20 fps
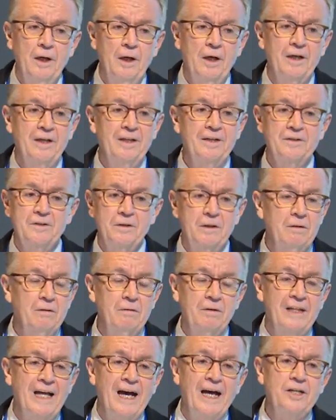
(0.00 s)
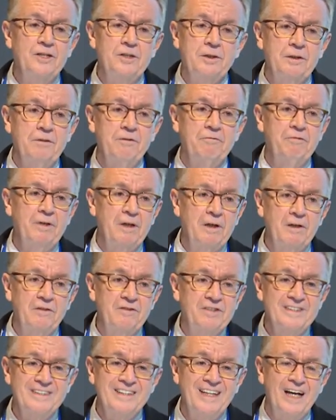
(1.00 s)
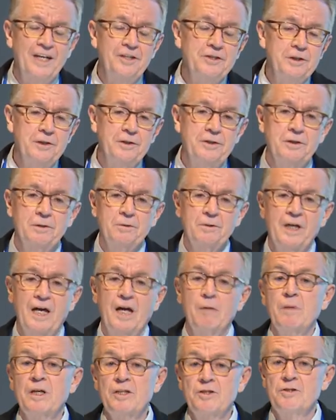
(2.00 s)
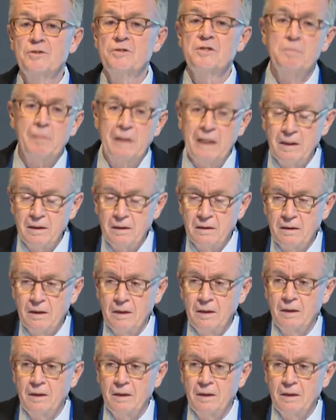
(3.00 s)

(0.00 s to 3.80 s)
It's largely, the variance is largely to do with how much you spend.